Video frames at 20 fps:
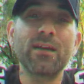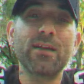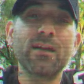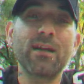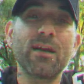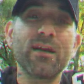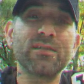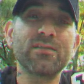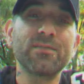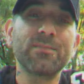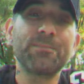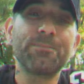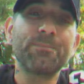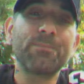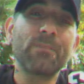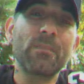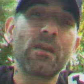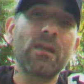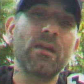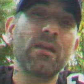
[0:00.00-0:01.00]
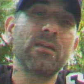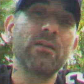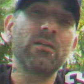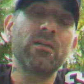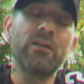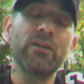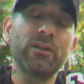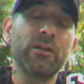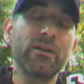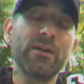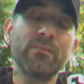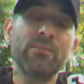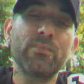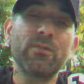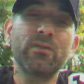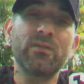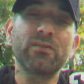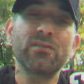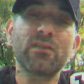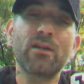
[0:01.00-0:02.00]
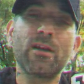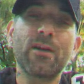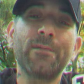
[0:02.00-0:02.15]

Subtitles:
guys, or your input, sorry.